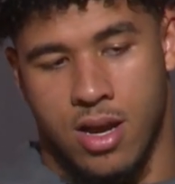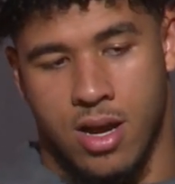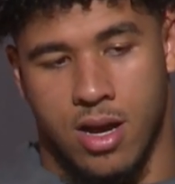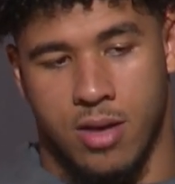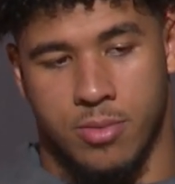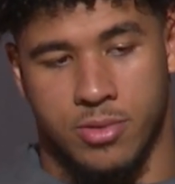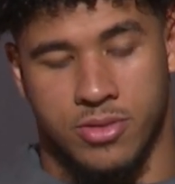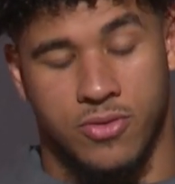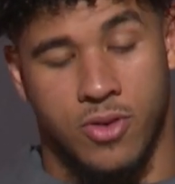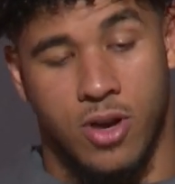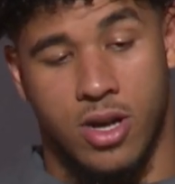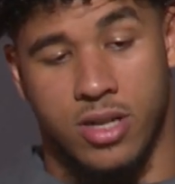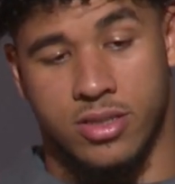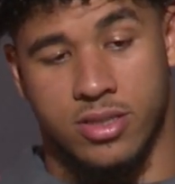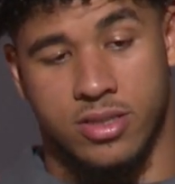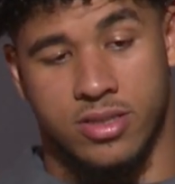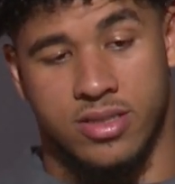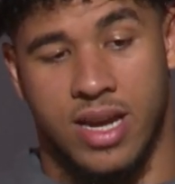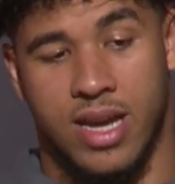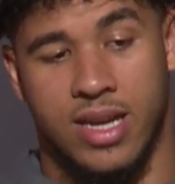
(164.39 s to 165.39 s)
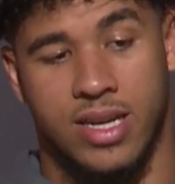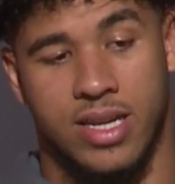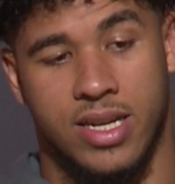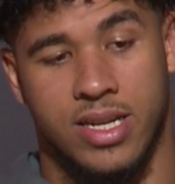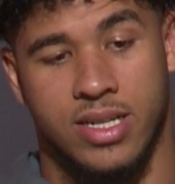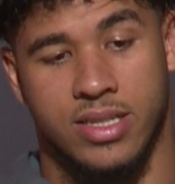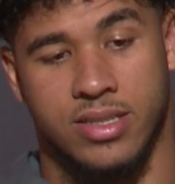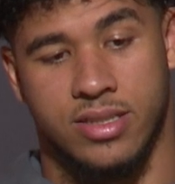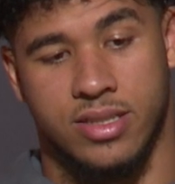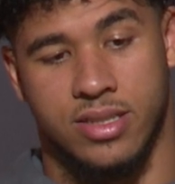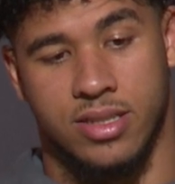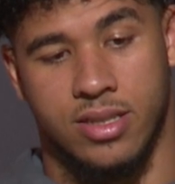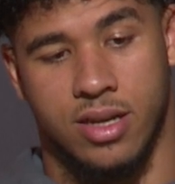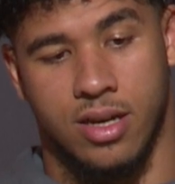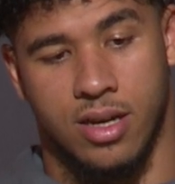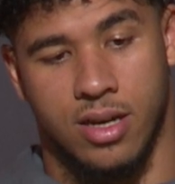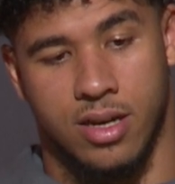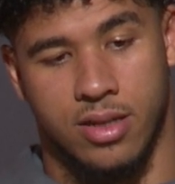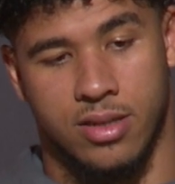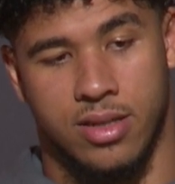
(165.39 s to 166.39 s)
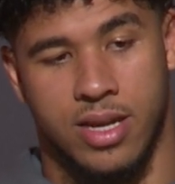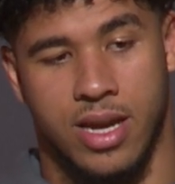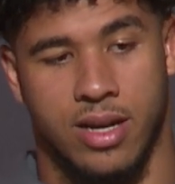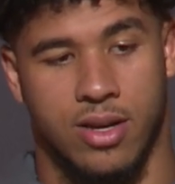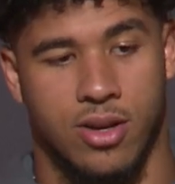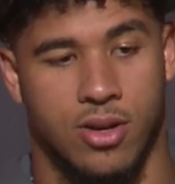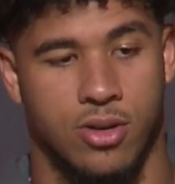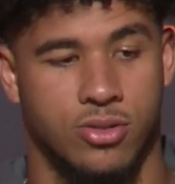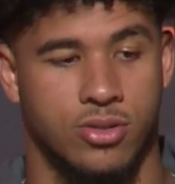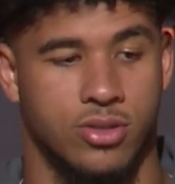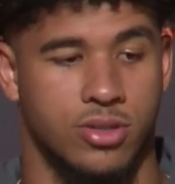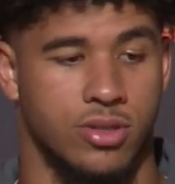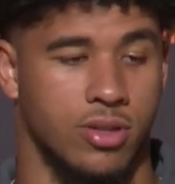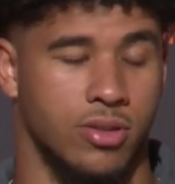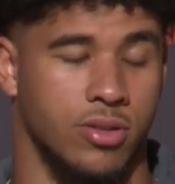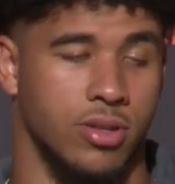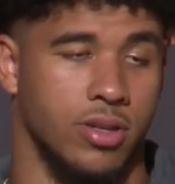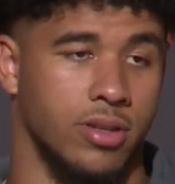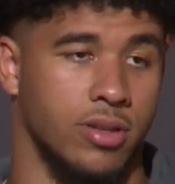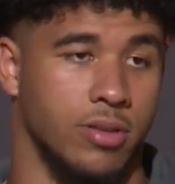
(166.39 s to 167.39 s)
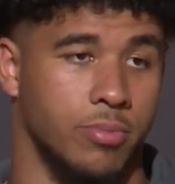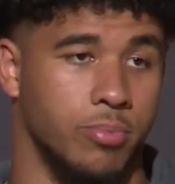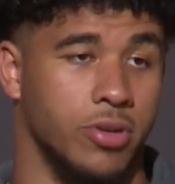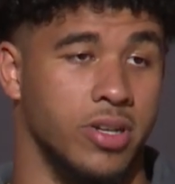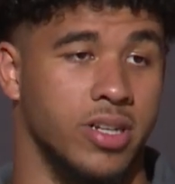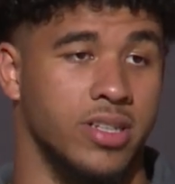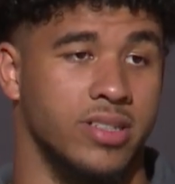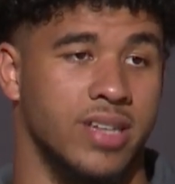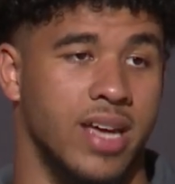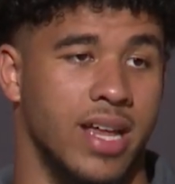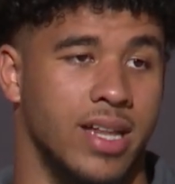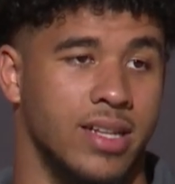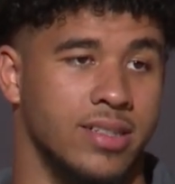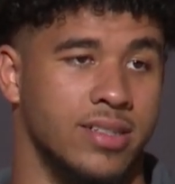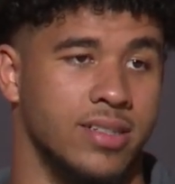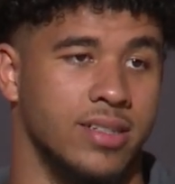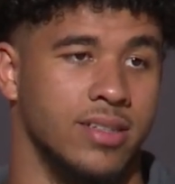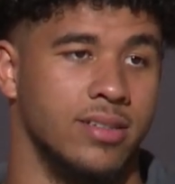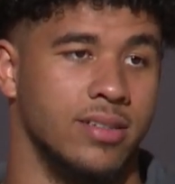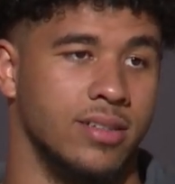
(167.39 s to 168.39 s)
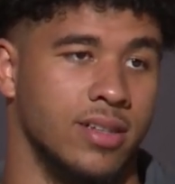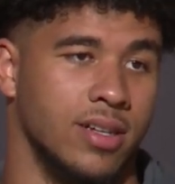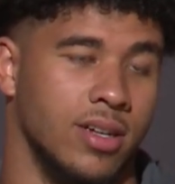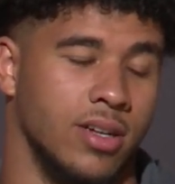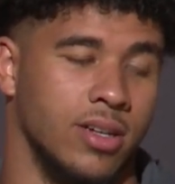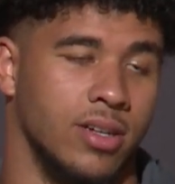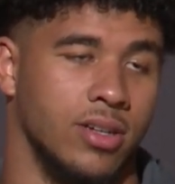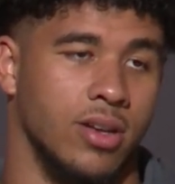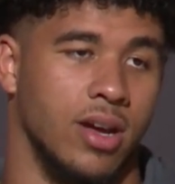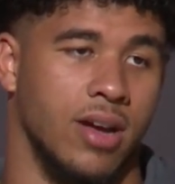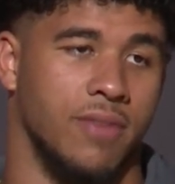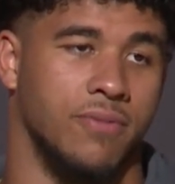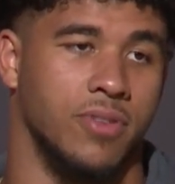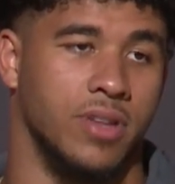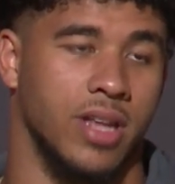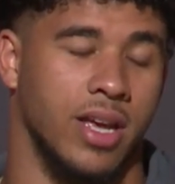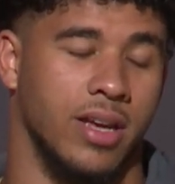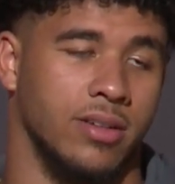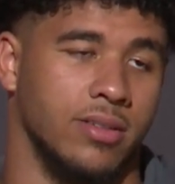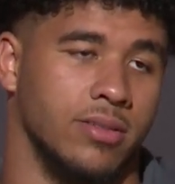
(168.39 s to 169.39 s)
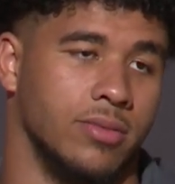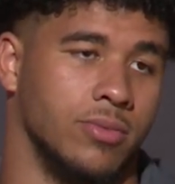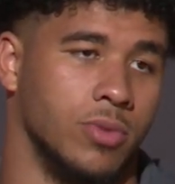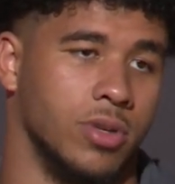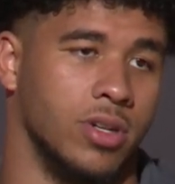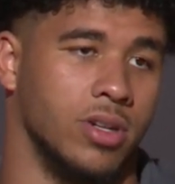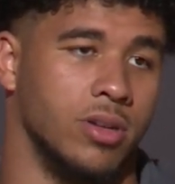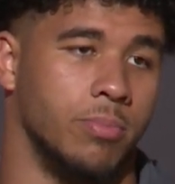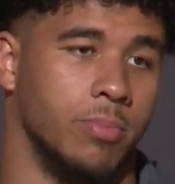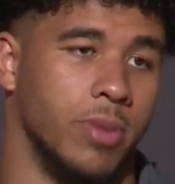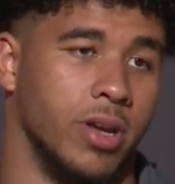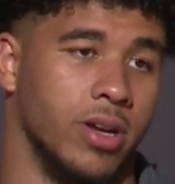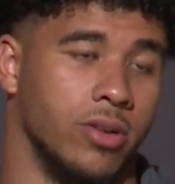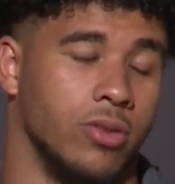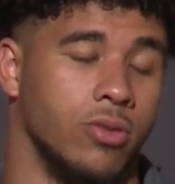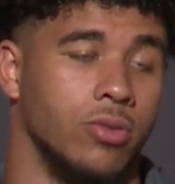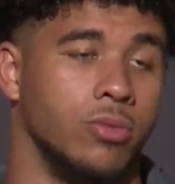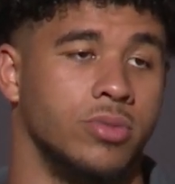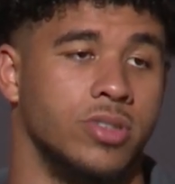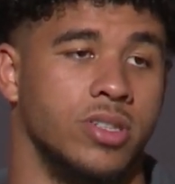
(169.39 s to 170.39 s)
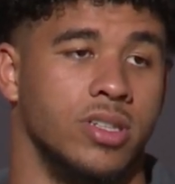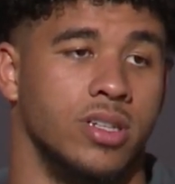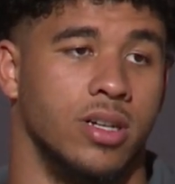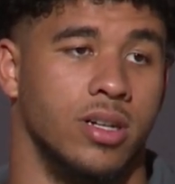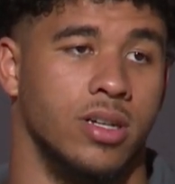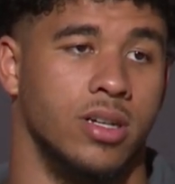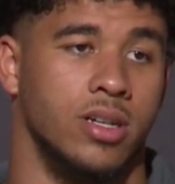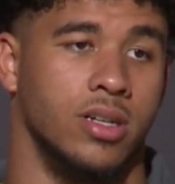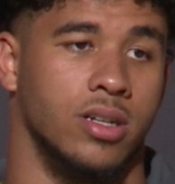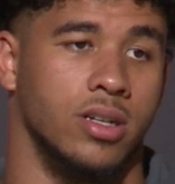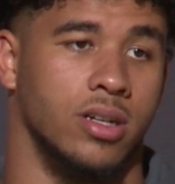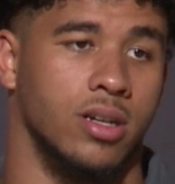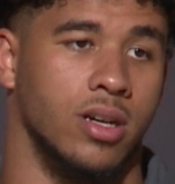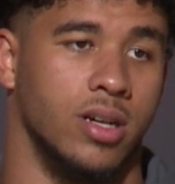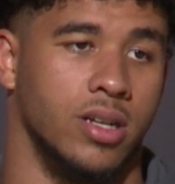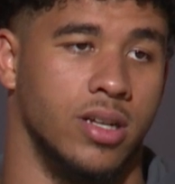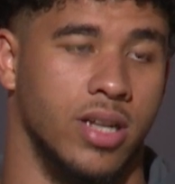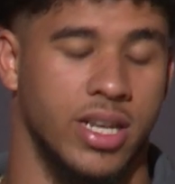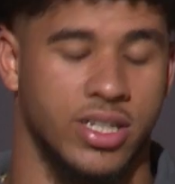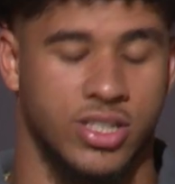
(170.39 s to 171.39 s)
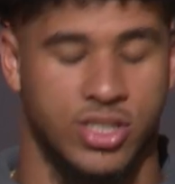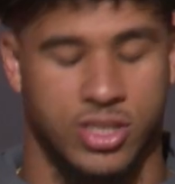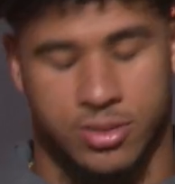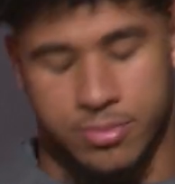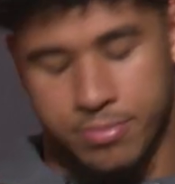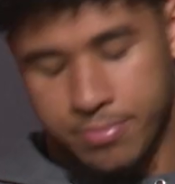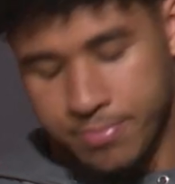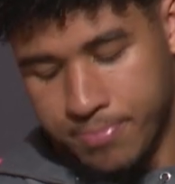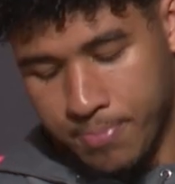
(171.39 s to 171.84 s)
Um, as far as the tight ends and uh, that goes, you know, they're, they're, pretty talented. You know, I feel like one of the better groups in the in the uh, nation.